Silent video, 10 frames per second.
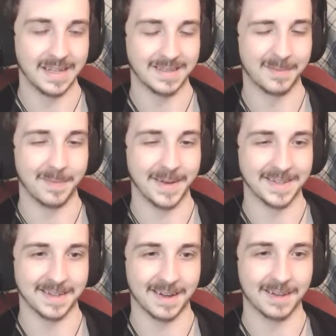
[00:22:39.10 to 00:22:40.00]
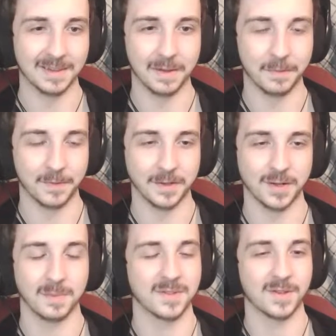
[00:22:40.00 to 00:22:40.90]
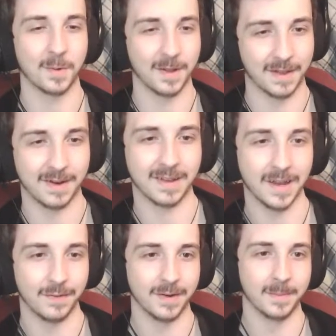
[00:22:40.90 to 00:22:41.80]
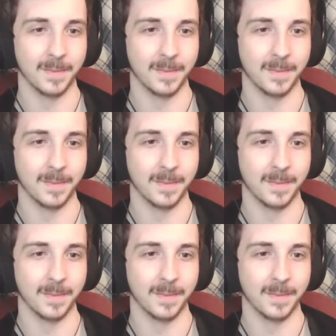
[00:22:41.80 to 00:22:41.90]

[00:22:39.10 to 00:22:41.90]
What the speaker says: amazing. I love Finch. I'm so glad that I gave him